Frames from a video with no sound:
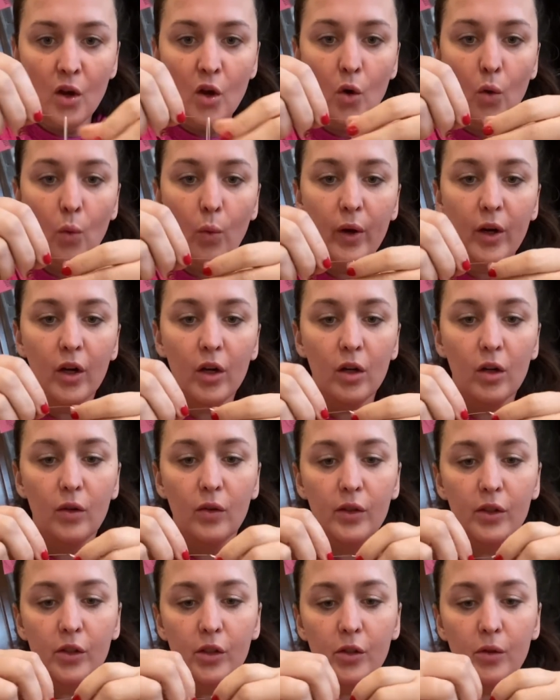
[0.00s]
We are
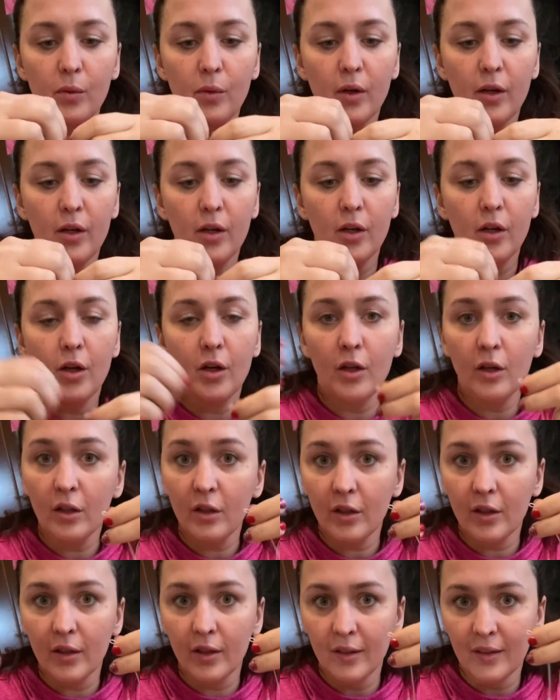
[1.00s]
going to
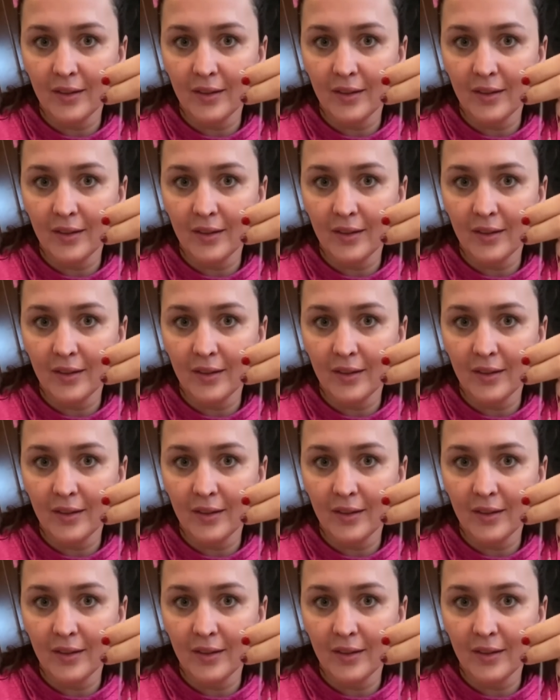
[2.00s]
unhook